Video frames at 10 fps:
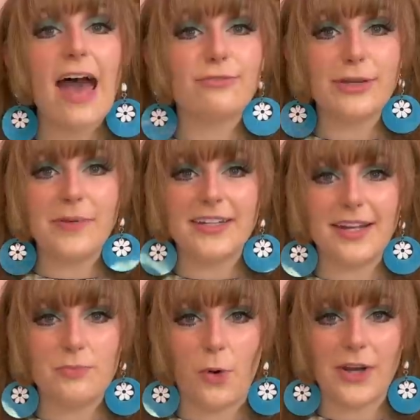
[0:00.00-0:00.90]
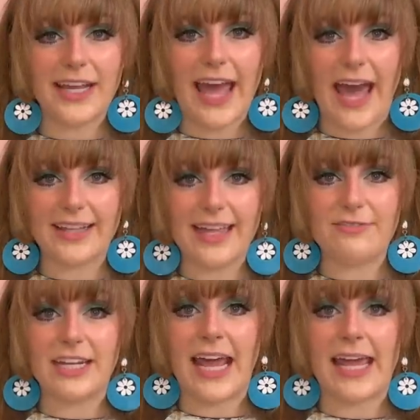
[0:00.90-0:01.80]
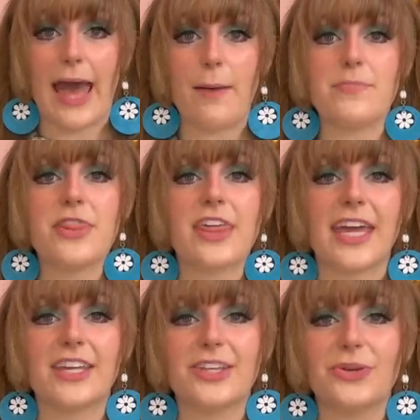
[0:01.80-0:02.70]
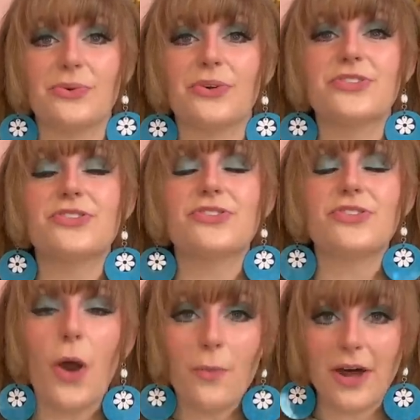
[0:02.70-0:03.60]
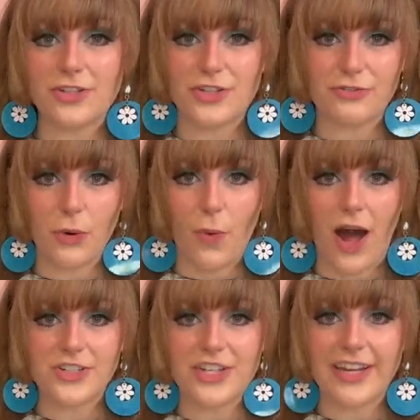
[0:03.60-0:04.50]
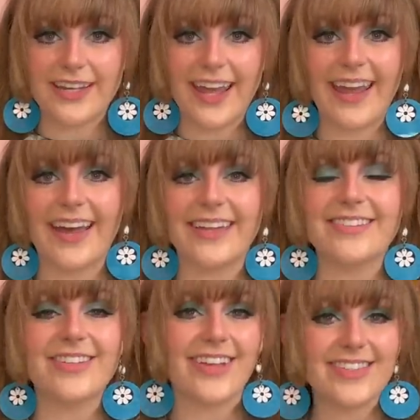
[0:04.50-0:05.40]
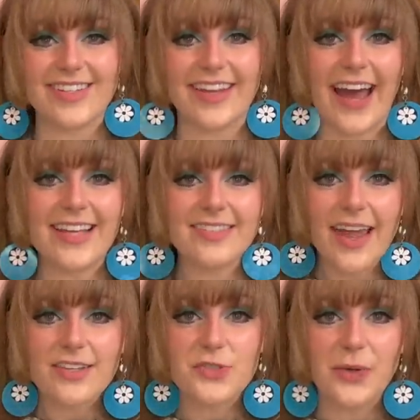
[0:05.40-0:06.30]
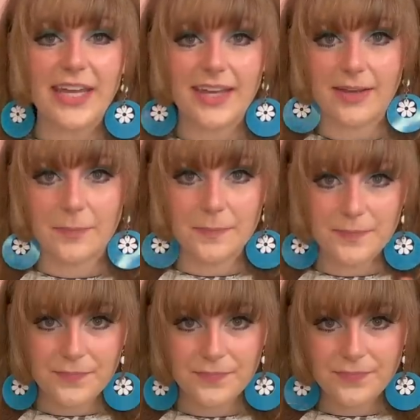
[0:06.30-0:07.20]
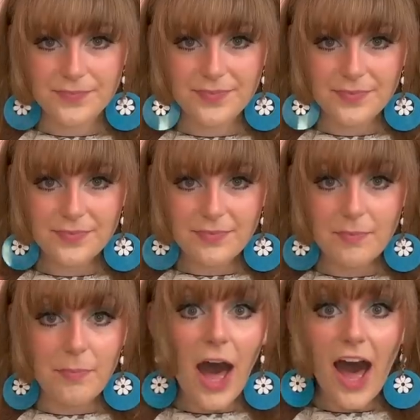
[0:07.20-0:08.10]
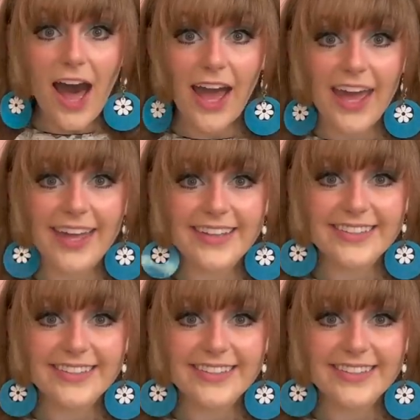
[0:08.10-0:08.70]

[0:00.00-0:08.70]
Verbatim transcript: every Monday morning at 11 a.m. Thank you so much for watching, and I'll see you guys next week. Bye!